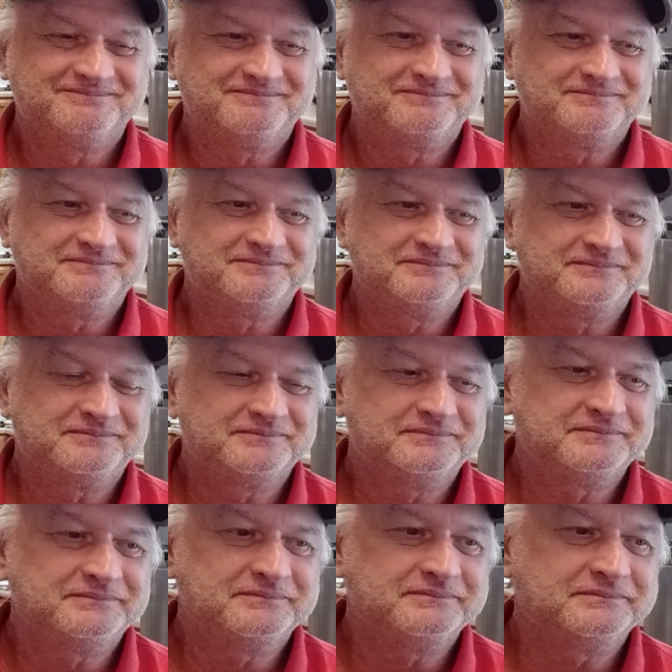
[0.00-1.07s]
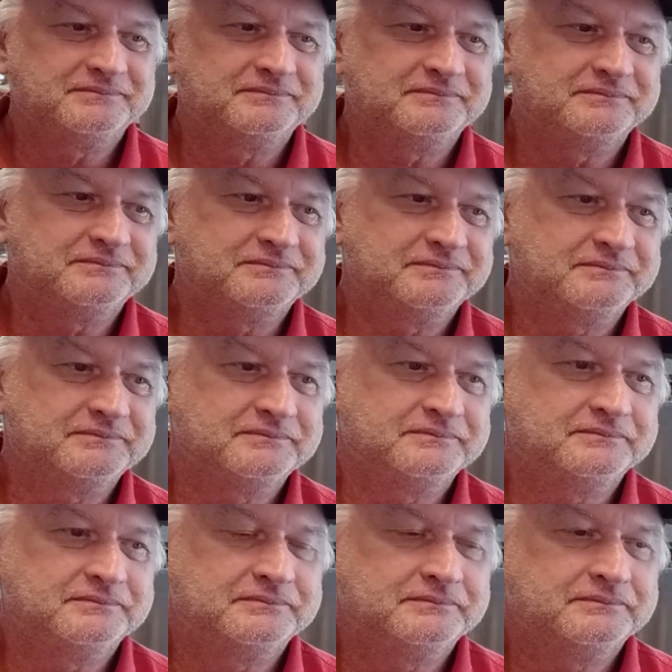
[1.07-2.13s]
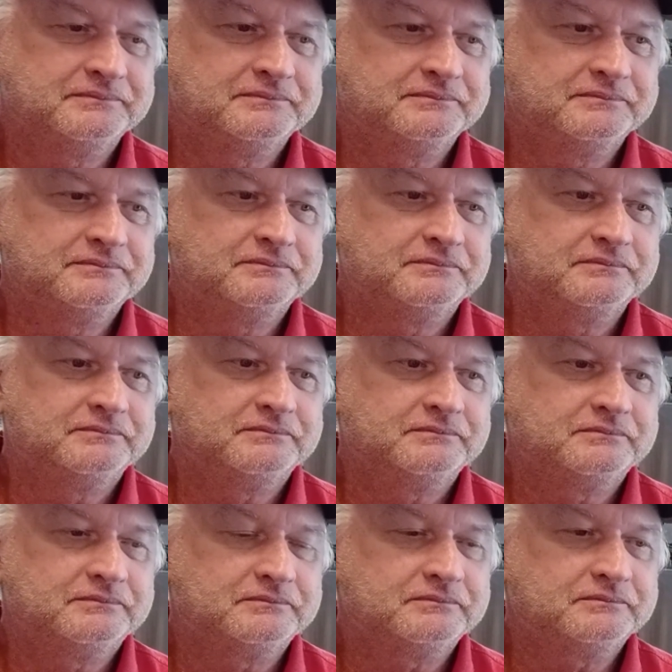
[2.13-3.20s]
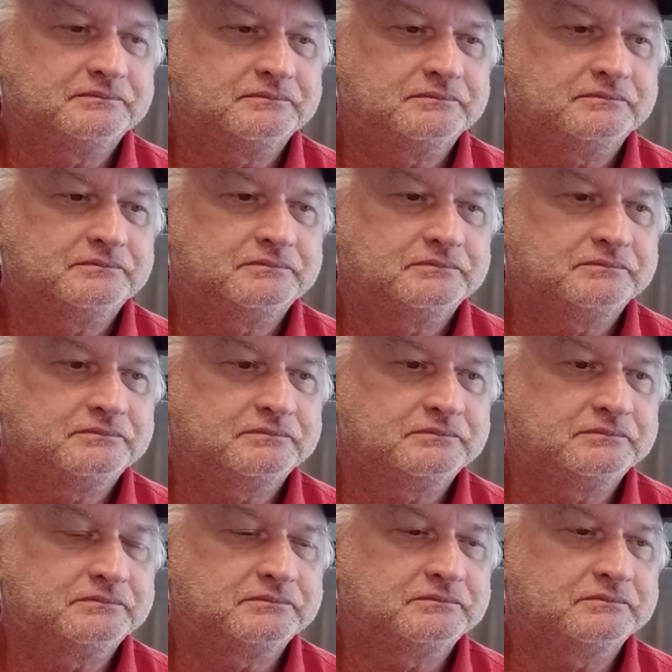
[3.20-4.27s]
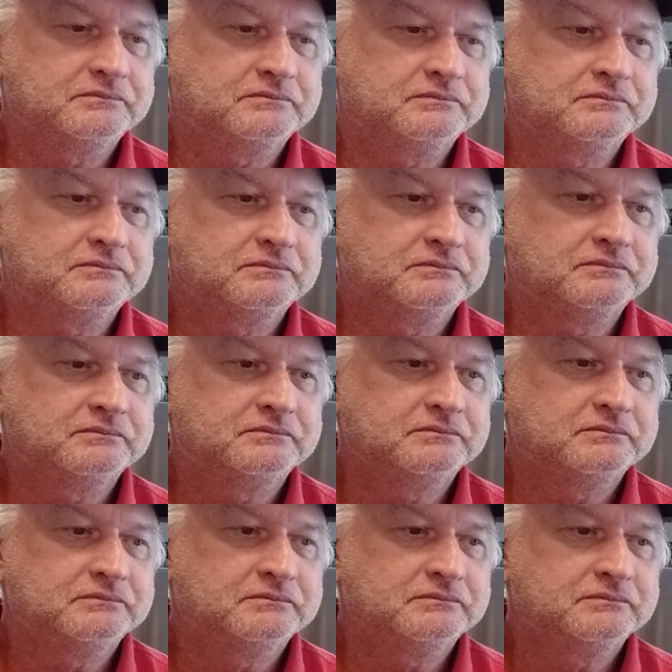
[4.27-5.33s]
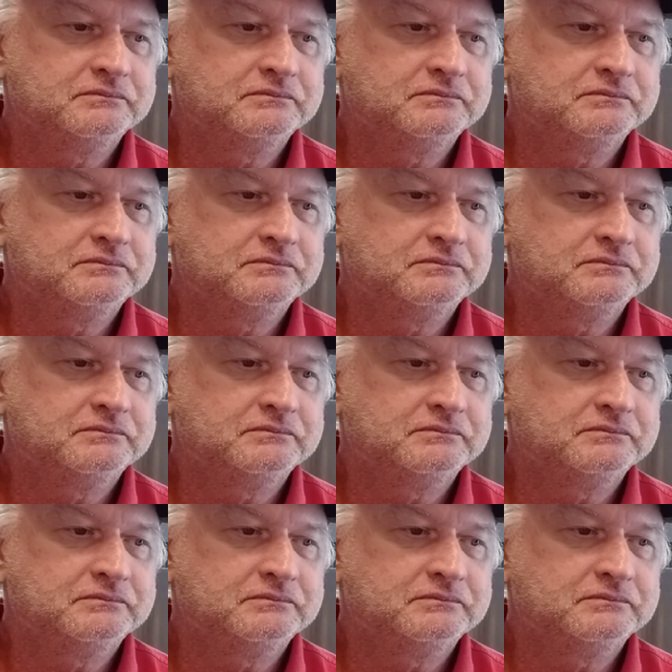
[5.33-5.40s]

(silent)